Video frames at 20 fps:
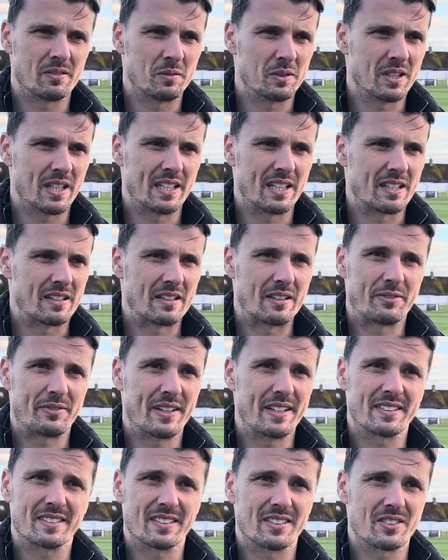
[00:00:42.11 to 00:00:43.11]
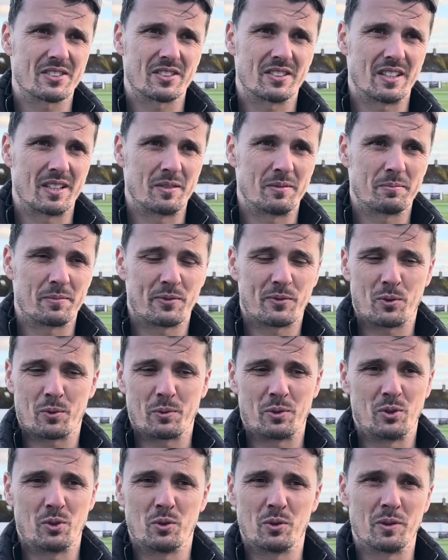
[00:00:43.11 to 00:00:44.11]
We let it affect us, and then before
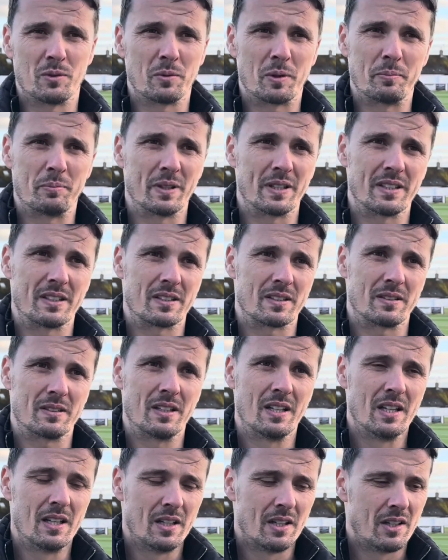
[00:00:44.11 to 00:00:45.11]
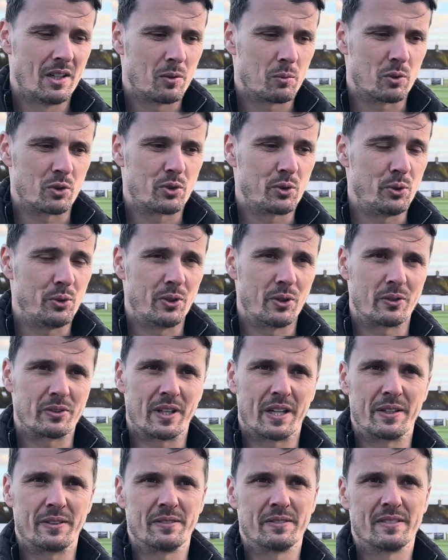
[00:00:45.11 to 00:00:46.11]
we know it, we blink and we're 2-0
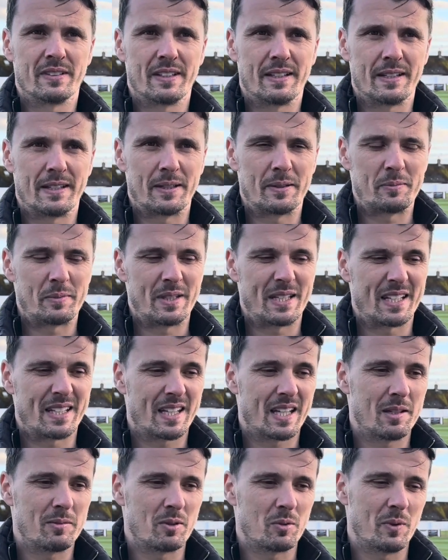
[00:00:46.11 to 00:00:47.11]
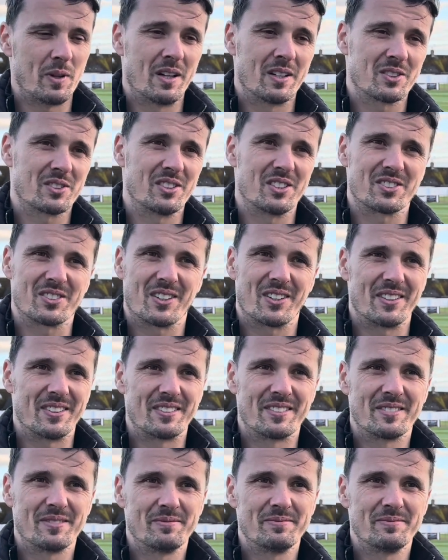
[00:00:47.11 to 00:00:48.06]
down in a game that we actually started